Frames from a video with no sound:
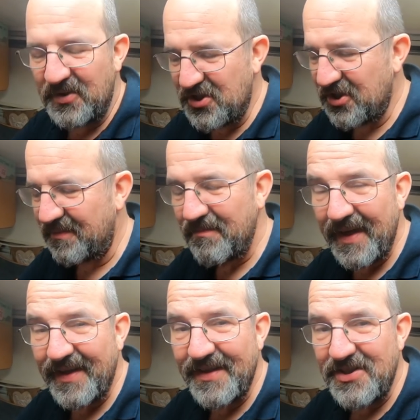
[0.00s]
we should
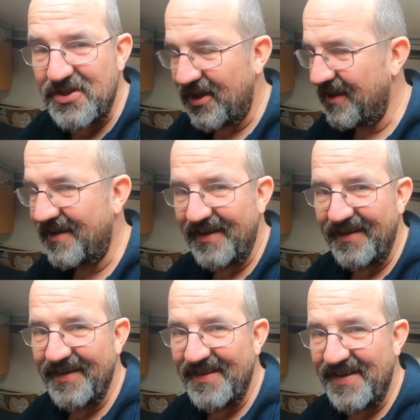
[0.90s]
make it to
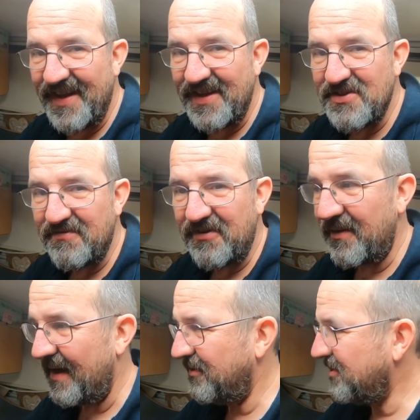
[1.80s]
Turkey in and the next few
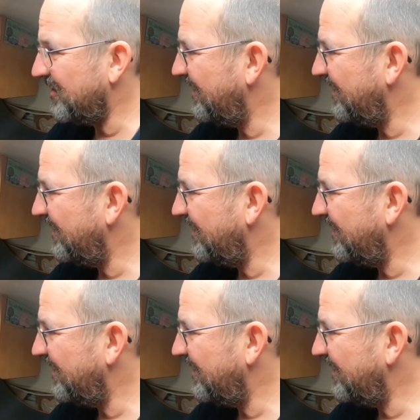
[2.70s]
really, hours.